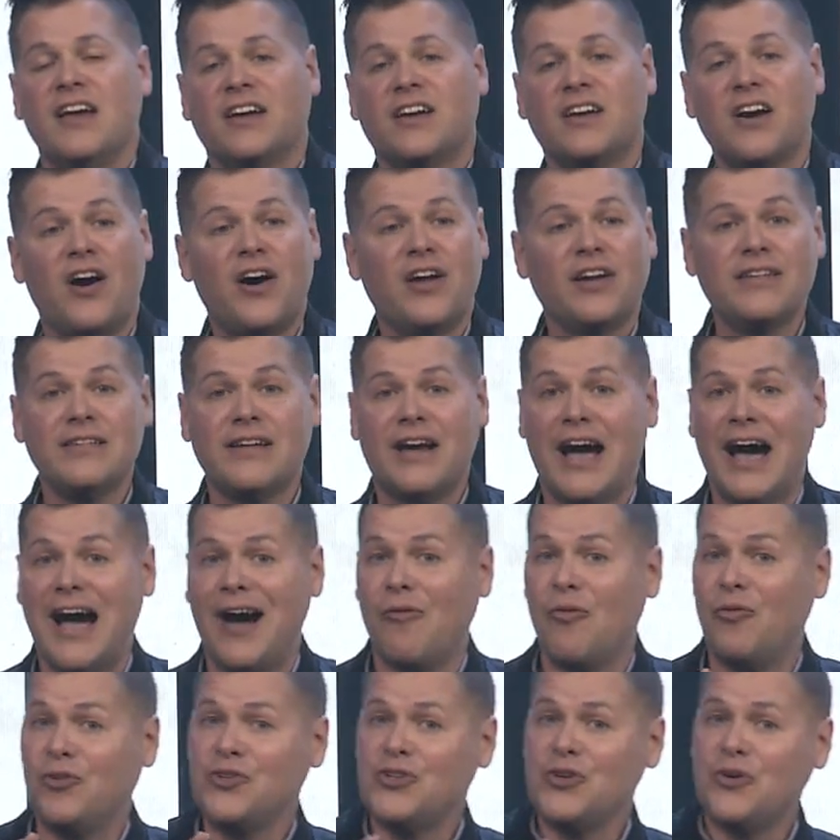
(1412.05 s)
God, I
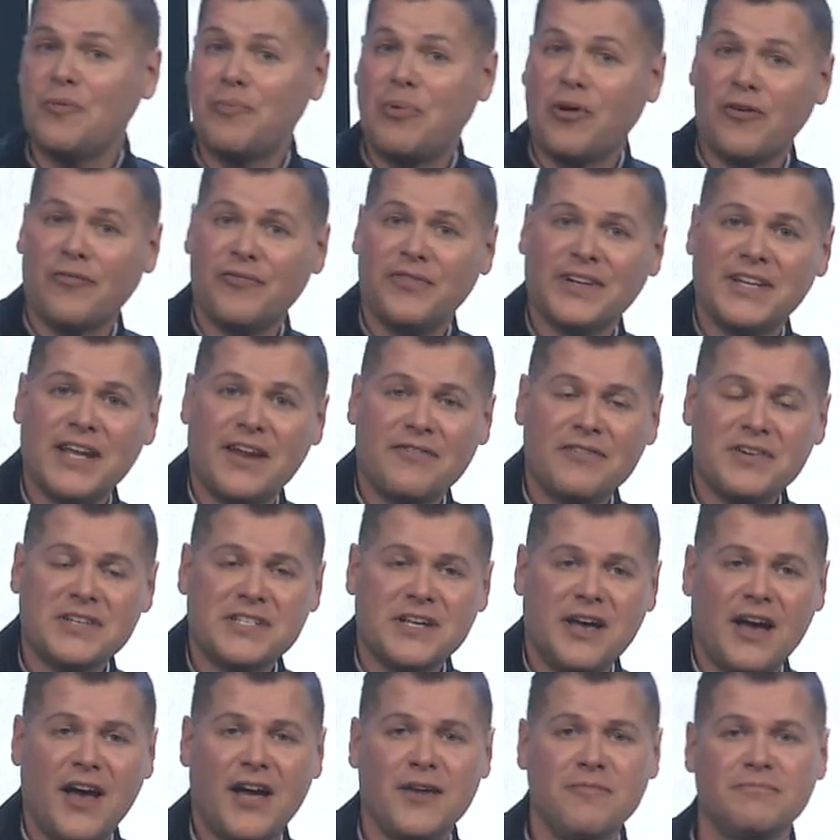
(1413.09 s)
won't do it perfect every
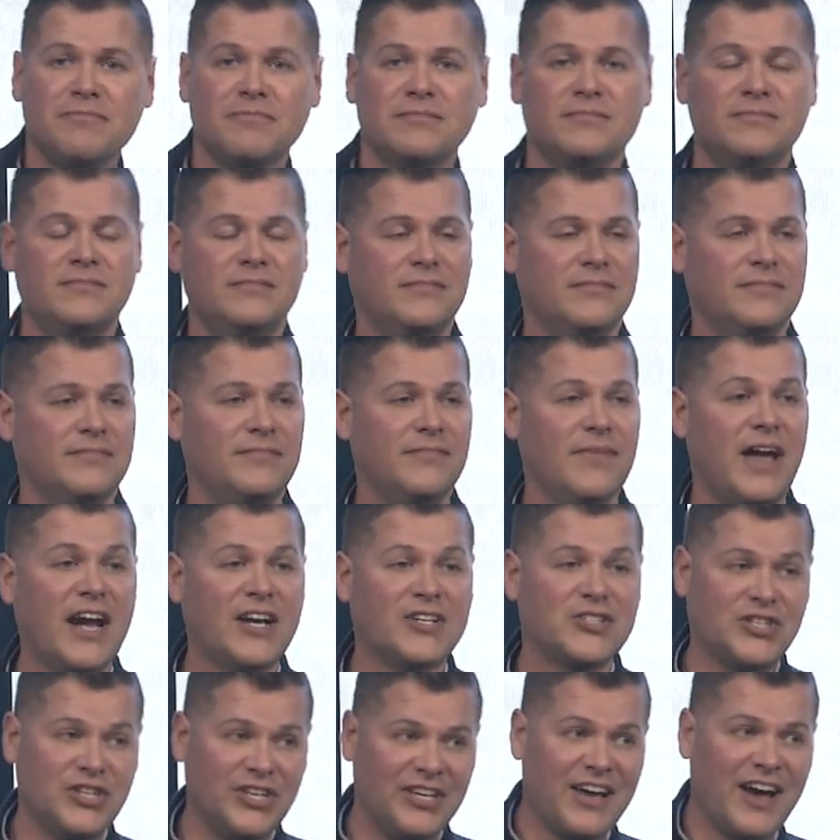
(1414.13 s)
time.
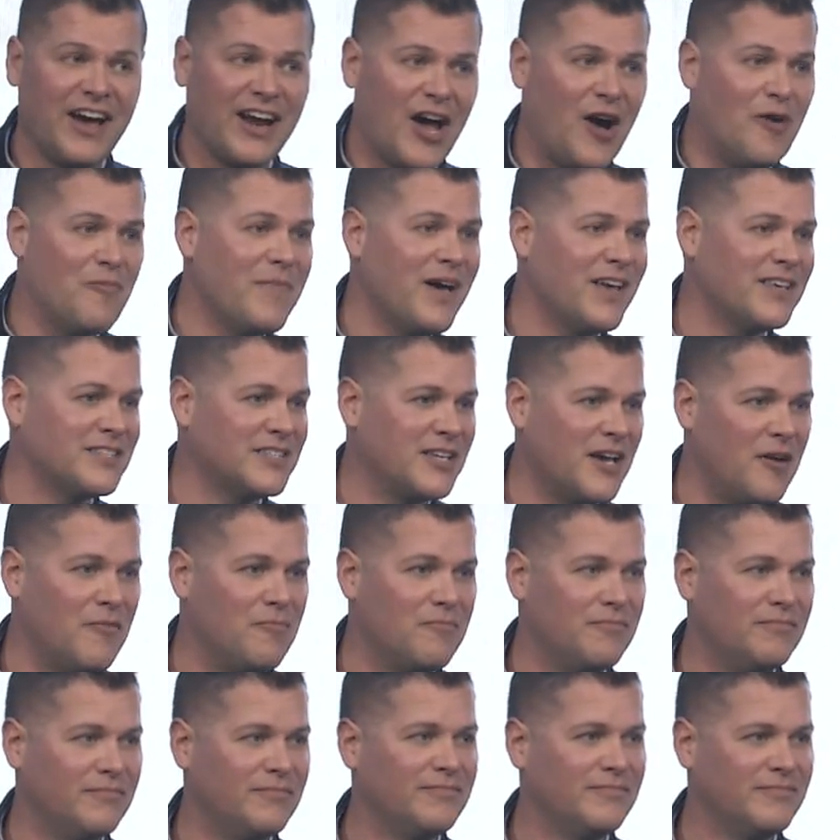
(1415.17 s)
Actually, God, I'll mess
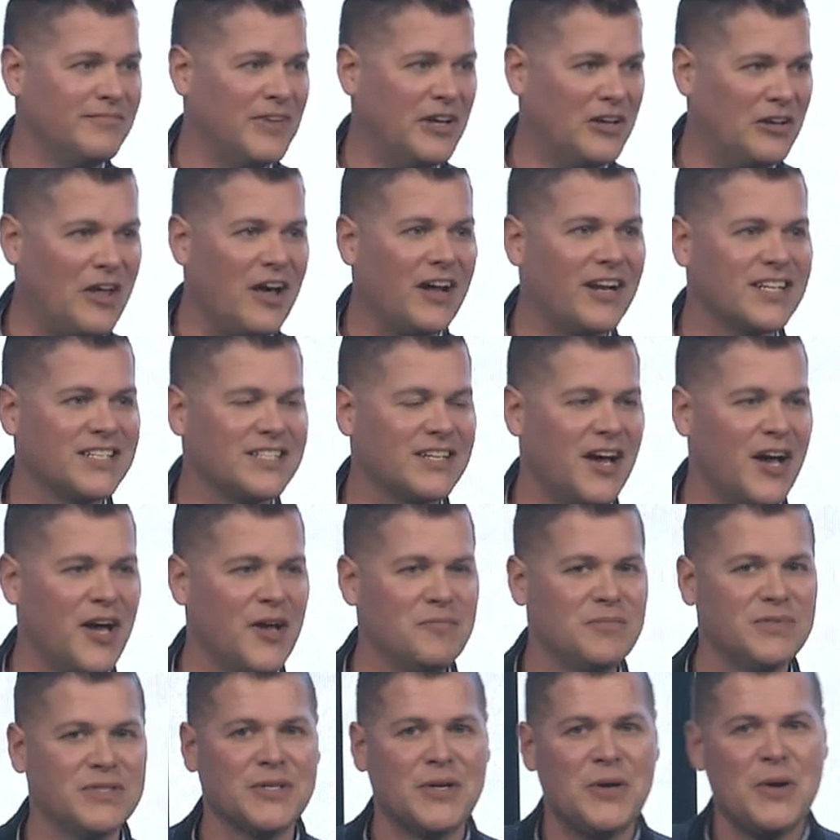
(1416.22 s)
up a lot of
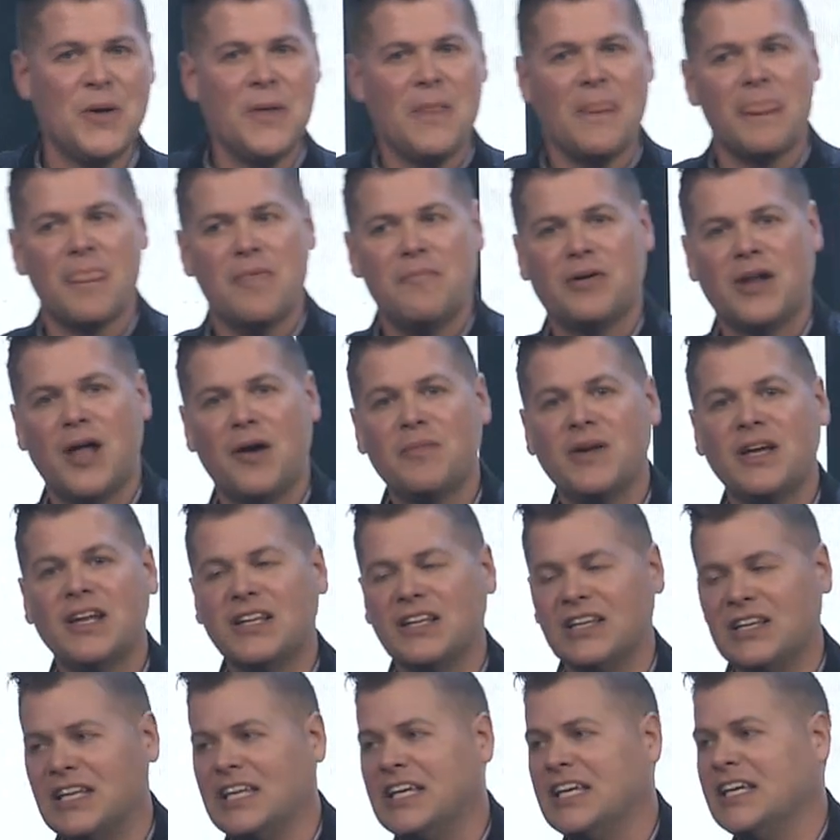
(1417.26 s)
times. But I'm going
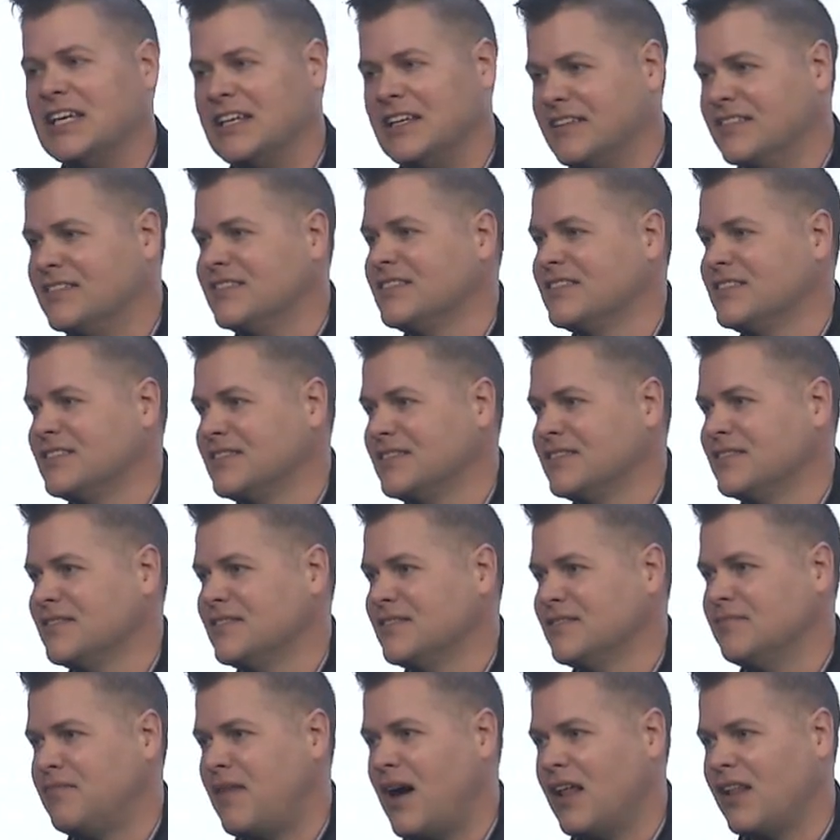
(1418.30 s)
to lean
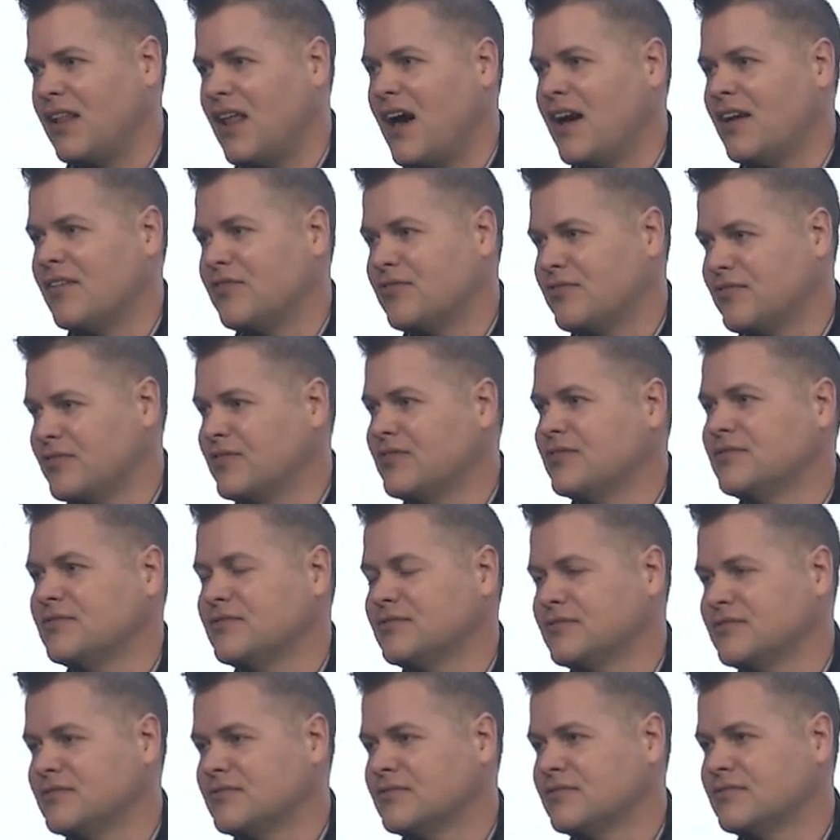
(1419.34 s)
my life
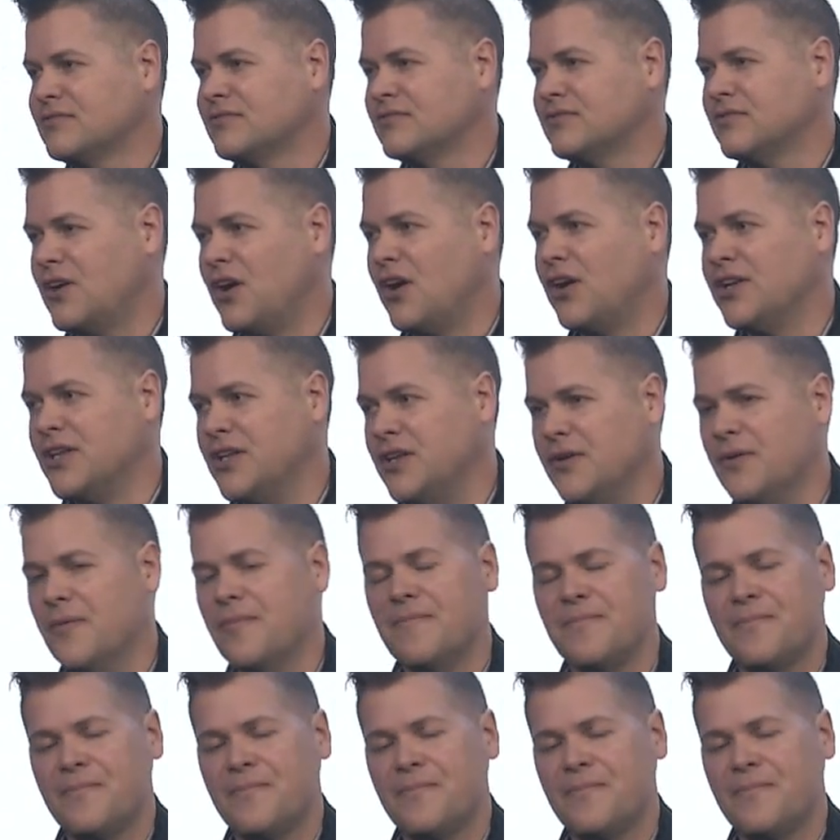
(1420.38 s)
on you.